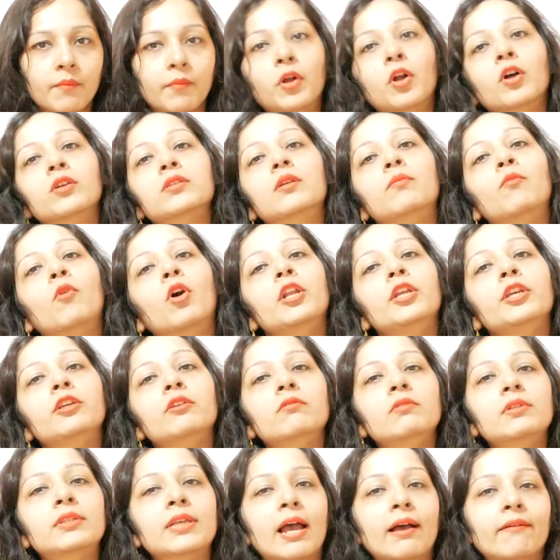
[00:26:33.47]
because the
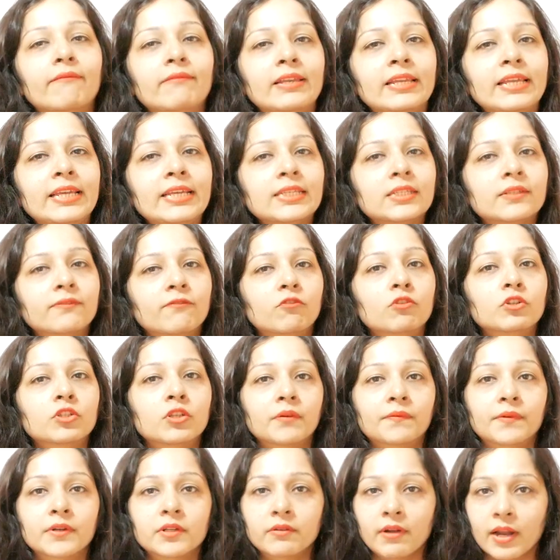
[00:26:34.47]
molecules have least
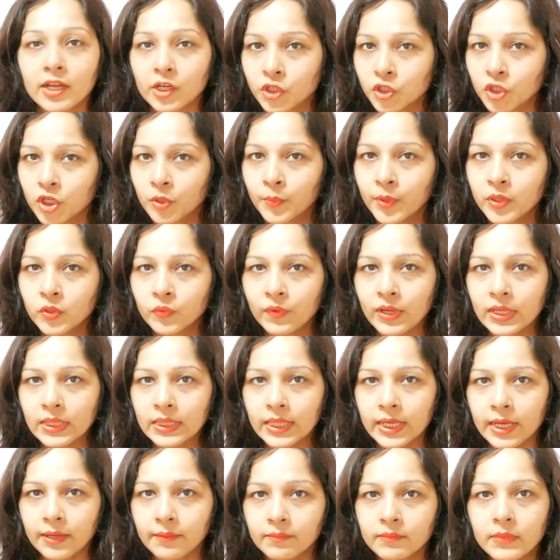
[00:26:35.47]
force of attraction
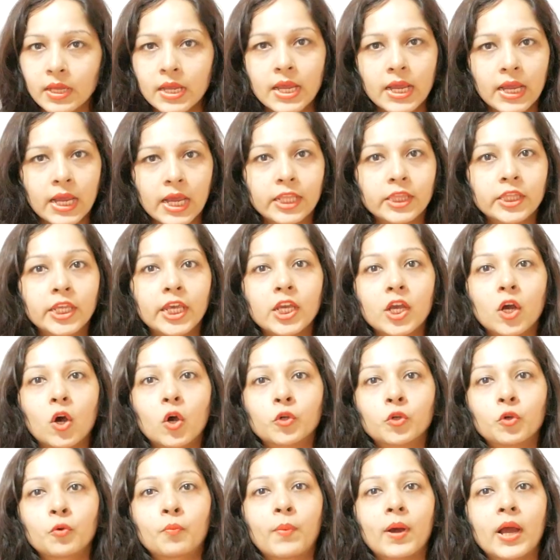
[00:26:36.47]
between them and they
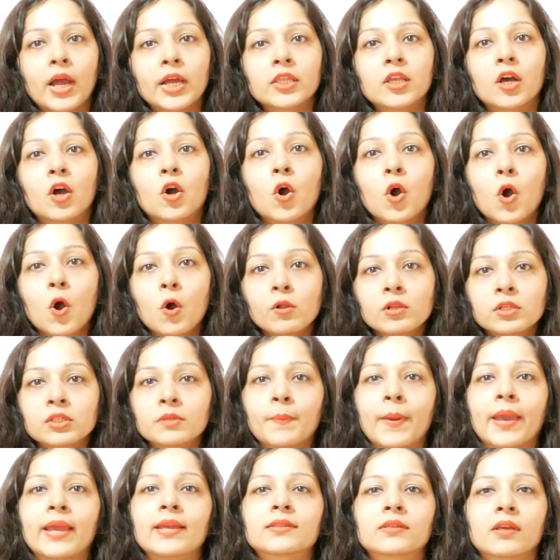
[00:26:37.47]
occupy the whole
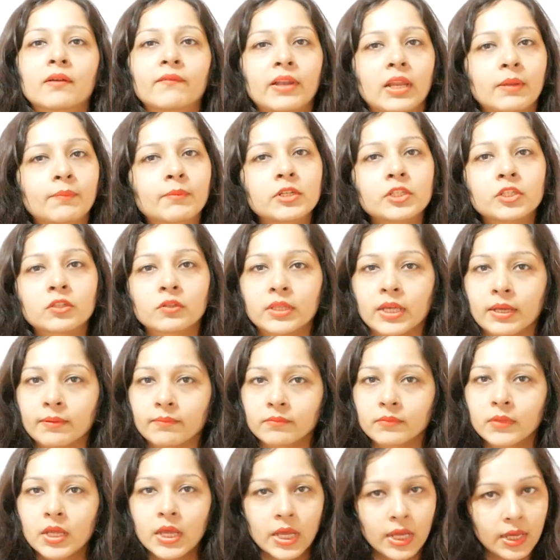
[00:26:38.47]
space available to
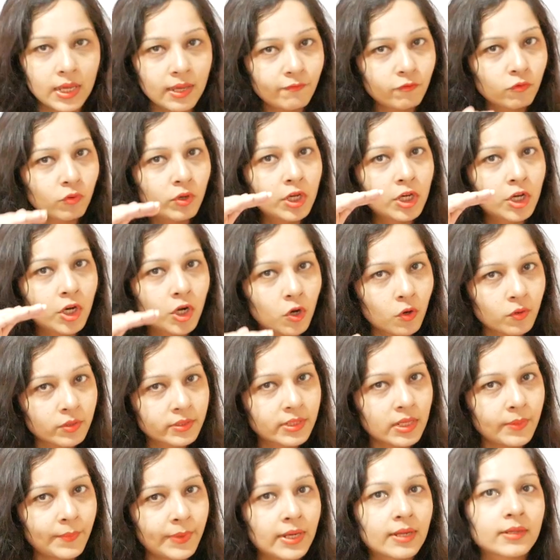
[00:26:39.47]
them. If you
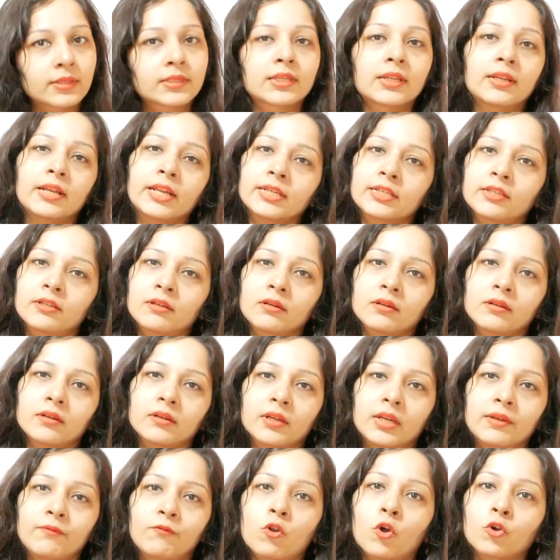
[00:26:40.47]
enclose them in a cylinder,
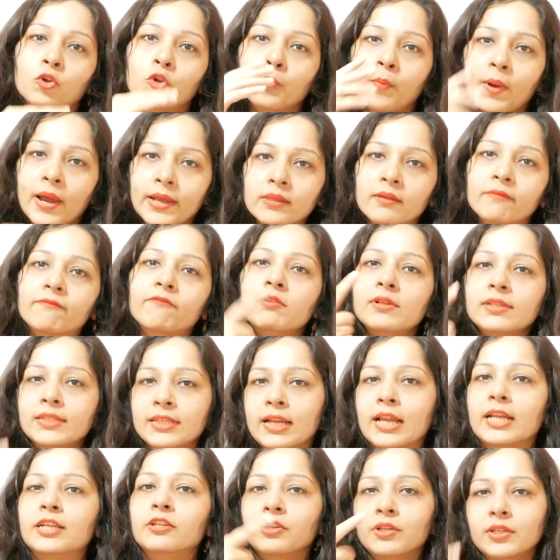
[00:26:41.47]
it will occupy the full
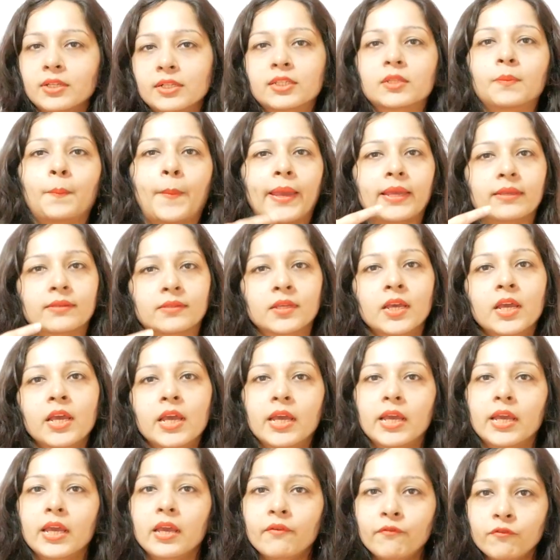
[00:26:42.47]
cylindrical space.
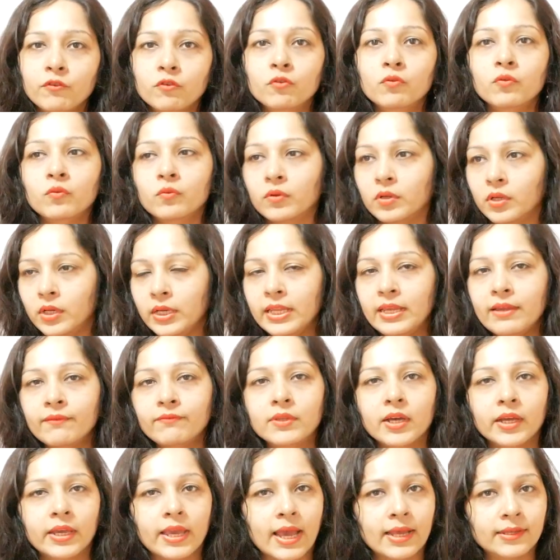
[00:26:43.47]
If you
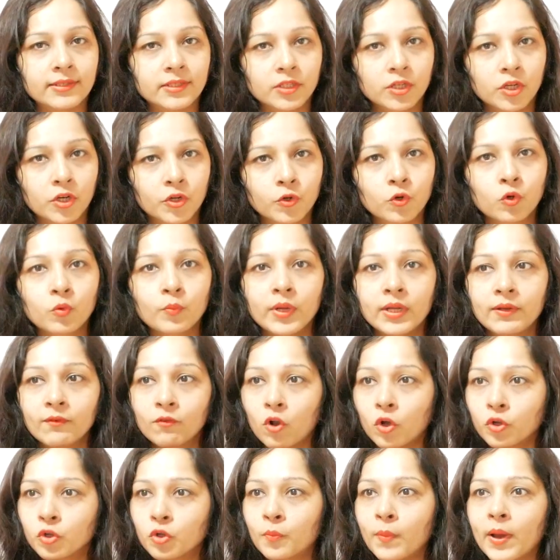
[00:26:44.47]
leave the gas in a room, it
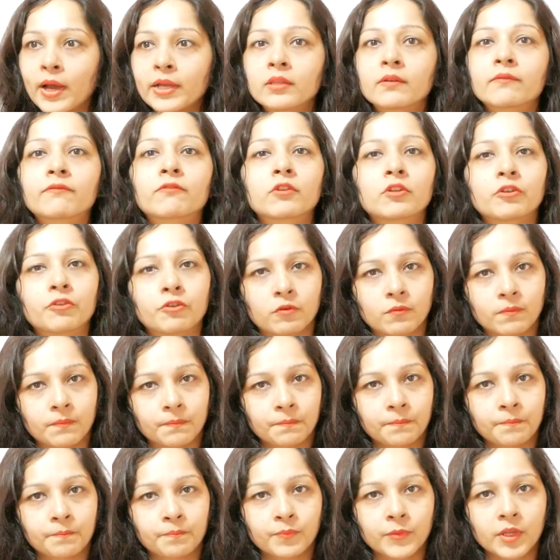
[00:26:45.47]
will occupy the full room,
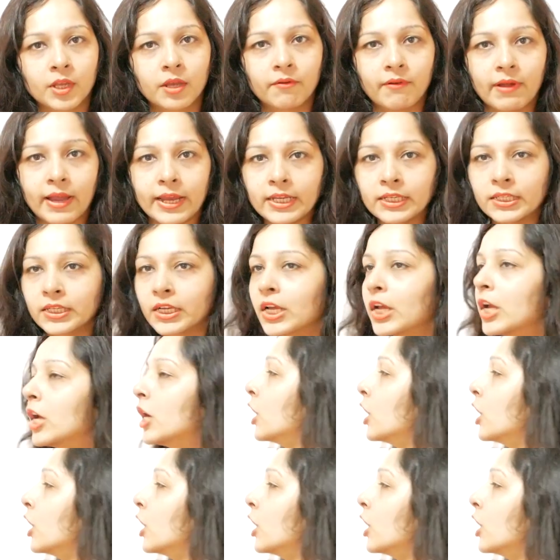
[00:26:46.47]
right?